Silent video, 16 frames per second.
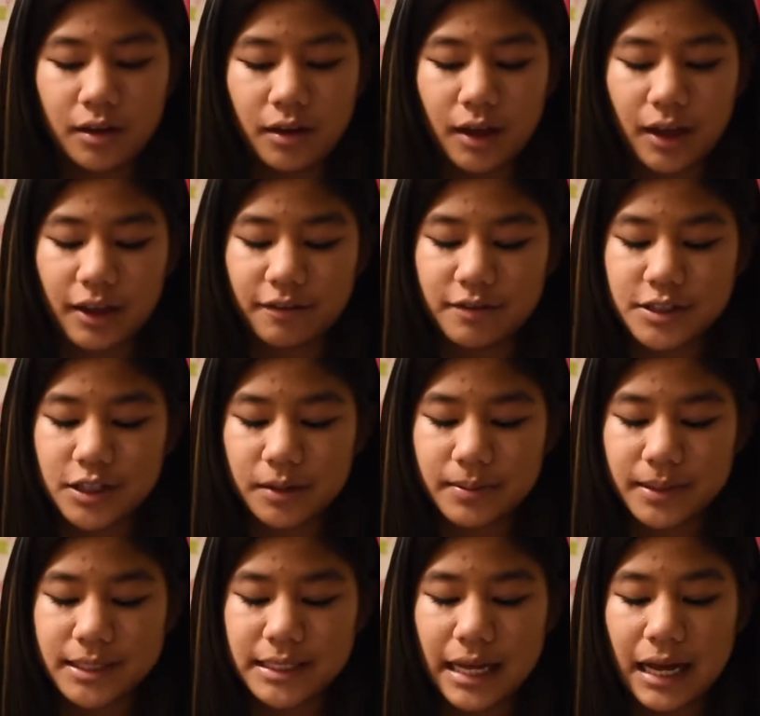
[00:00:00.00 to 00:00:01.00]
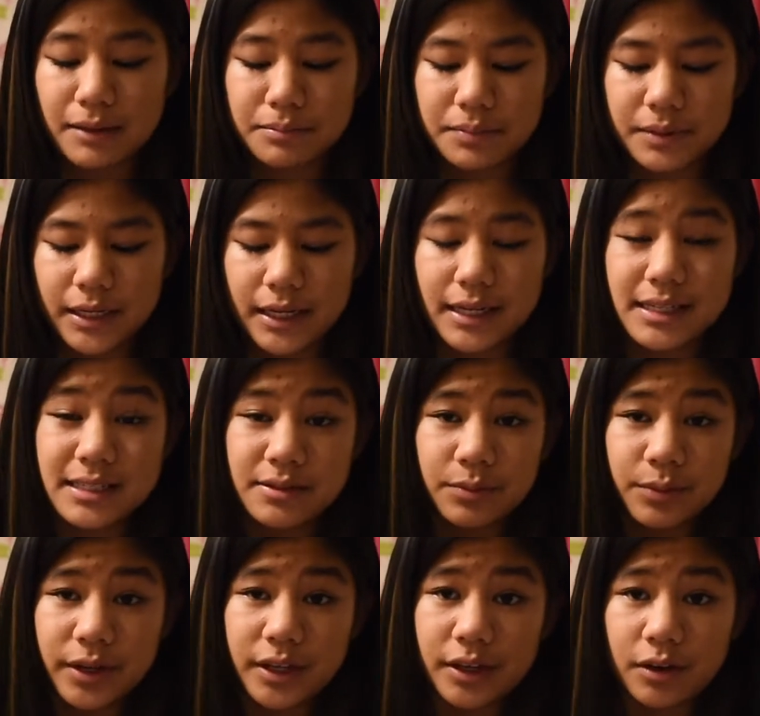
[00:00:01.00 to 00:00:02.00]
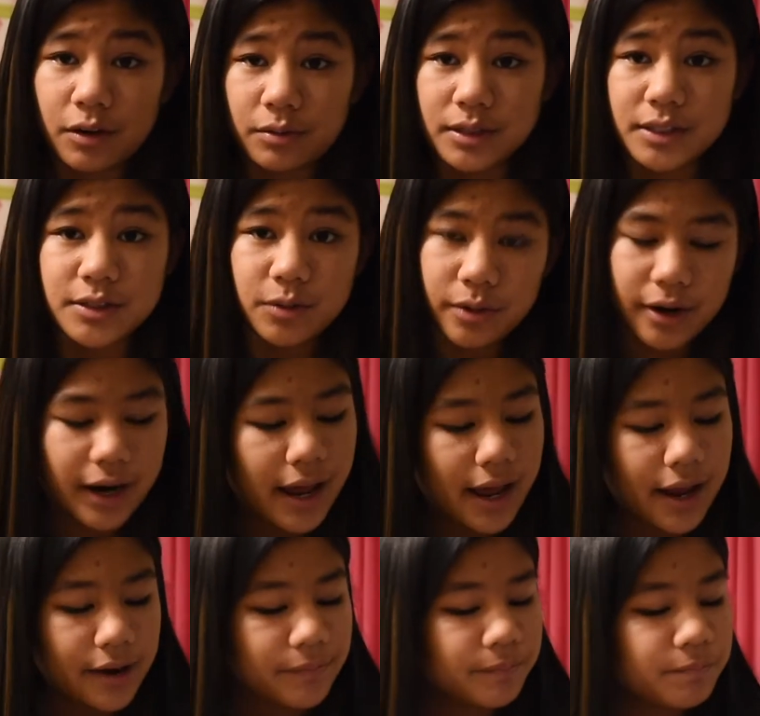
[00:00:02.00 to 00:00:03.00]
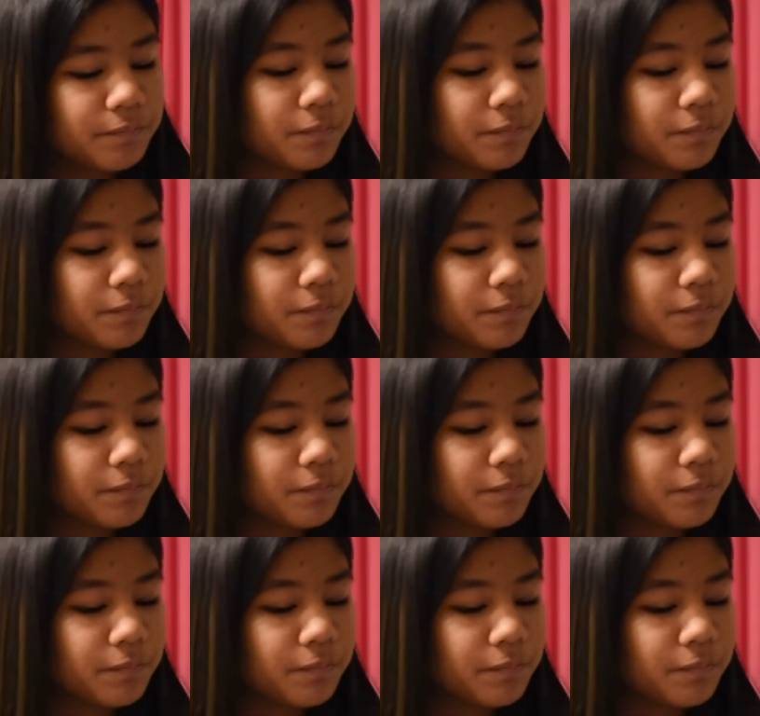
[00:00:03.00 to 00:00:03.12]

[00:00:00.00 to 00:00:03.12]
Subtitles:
I have the Starbucks app because we always order ahead.